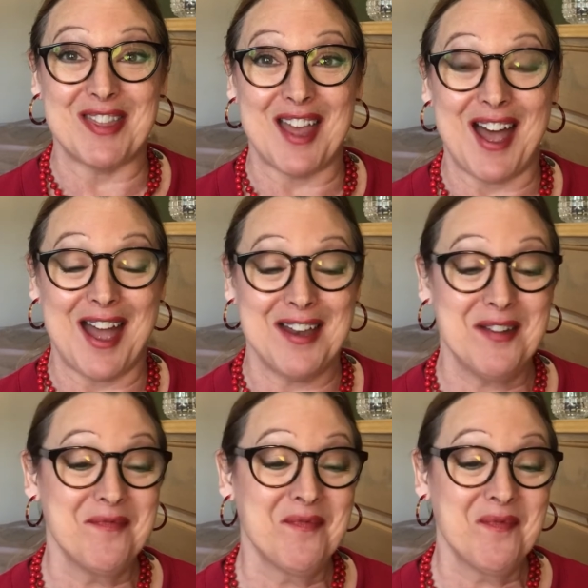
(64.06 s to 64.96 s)
that.
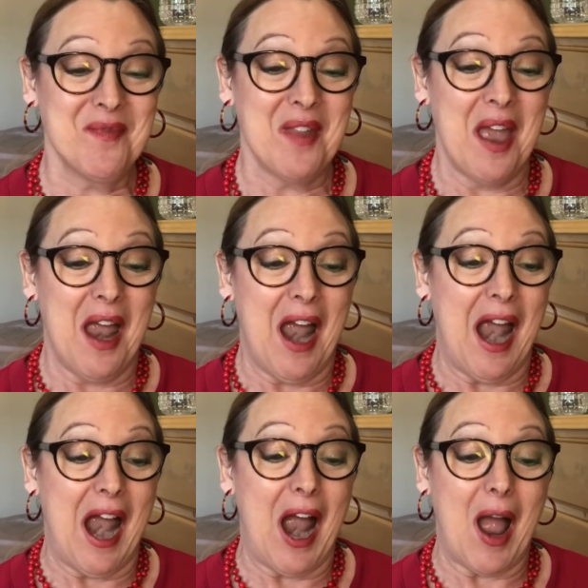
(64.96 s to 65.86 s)

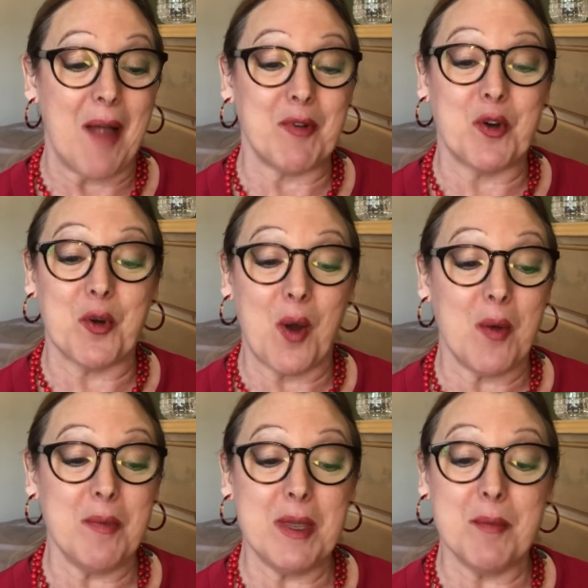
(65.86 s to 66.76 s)

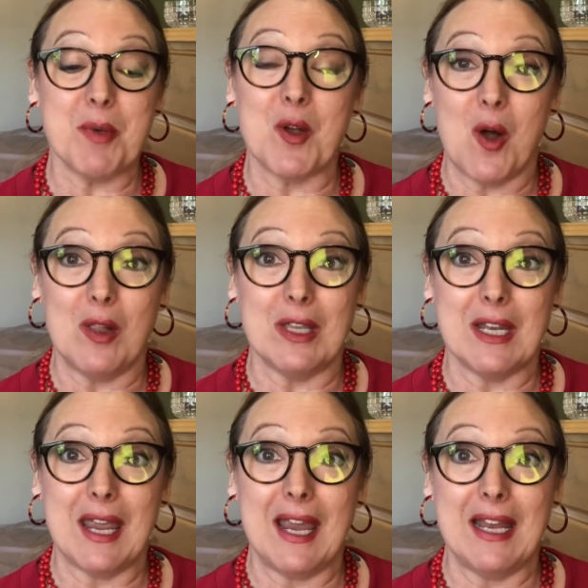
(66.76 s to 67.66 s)
Chromium
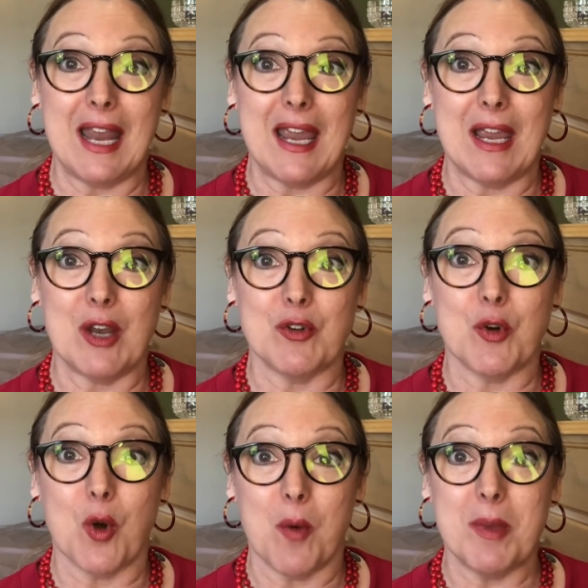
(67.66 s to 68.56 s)
Picolinate and
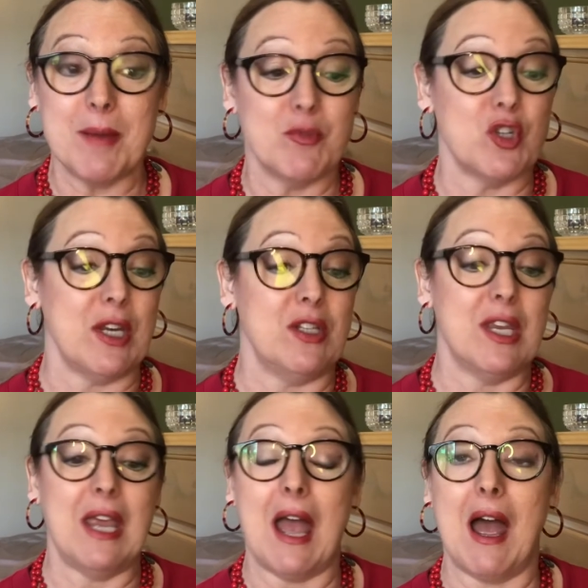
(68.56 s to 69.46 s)
Chromium
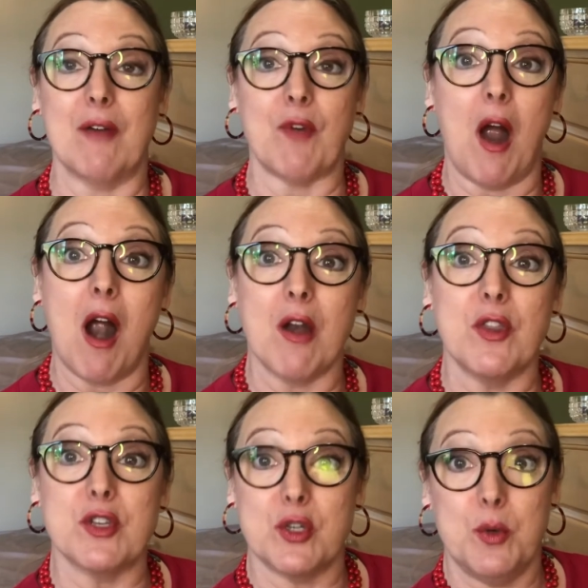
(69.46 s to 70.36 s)
GTF are the
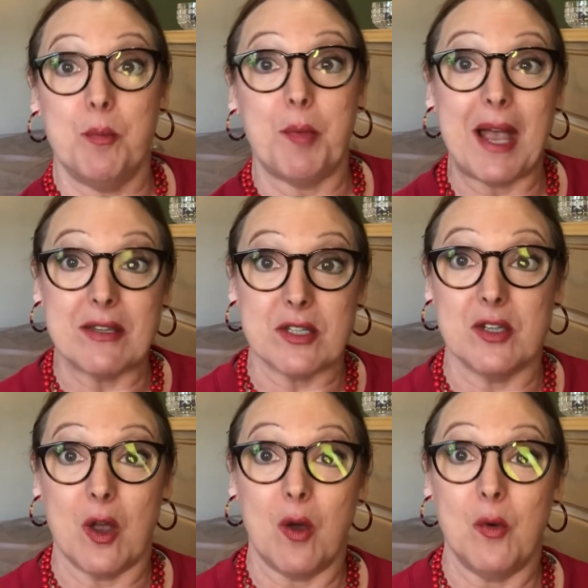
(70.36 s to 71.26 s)
two best
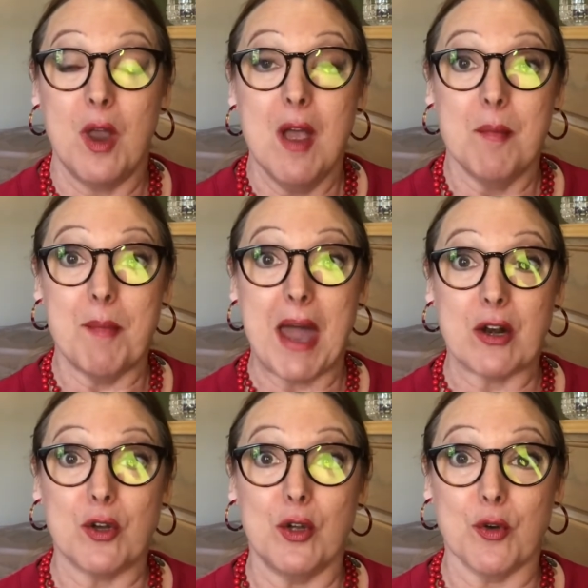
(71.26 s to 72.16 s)
known
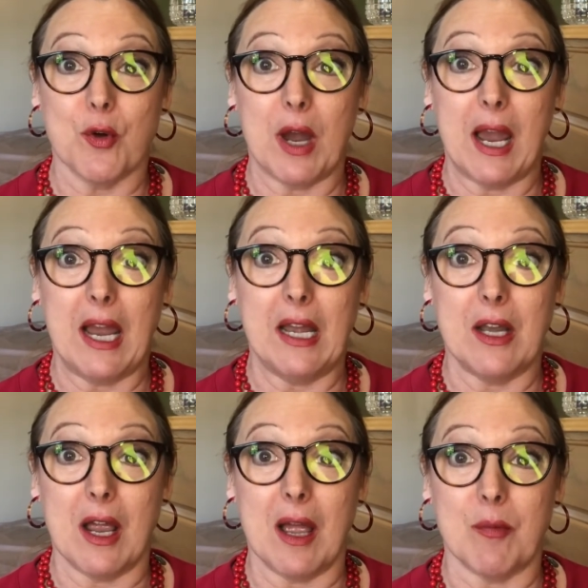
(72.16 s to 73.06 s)
medical grade
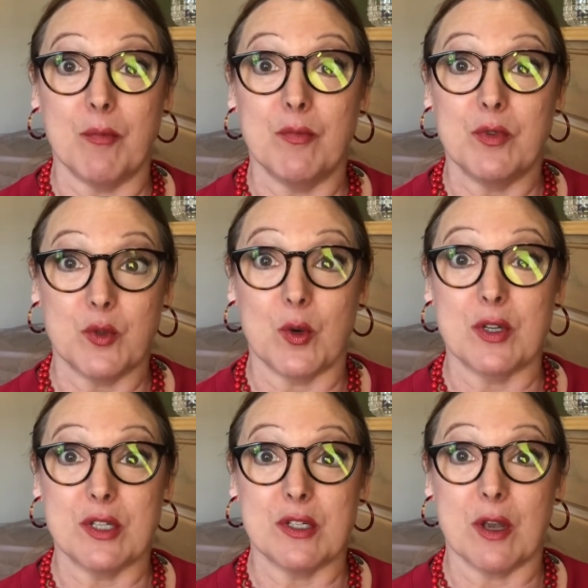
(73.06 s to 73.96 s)

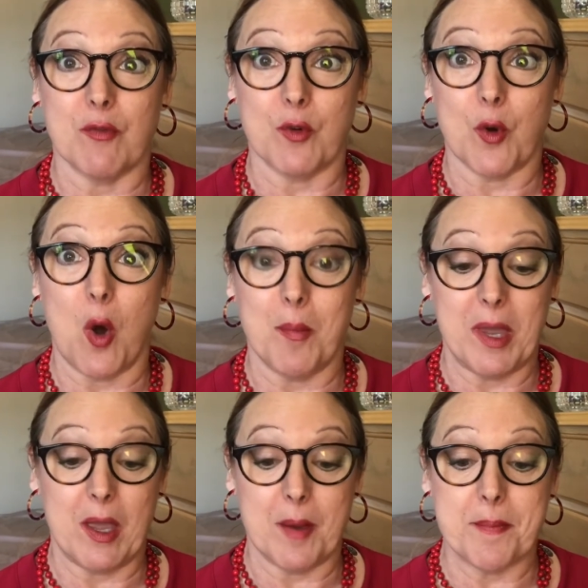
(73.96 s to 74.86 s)
sources of
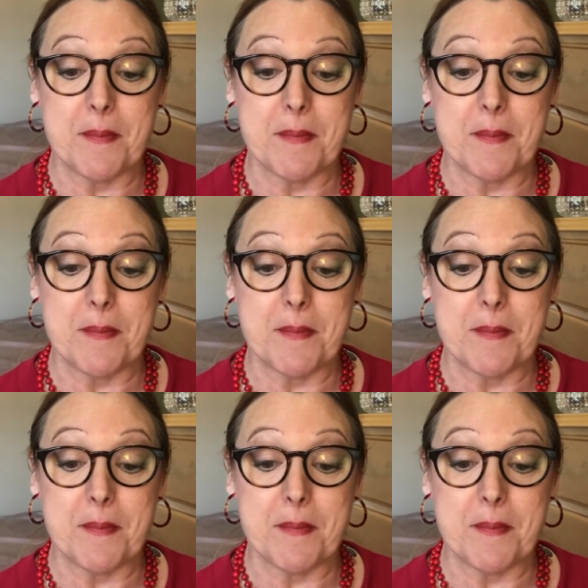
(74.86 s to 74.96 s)
chromium.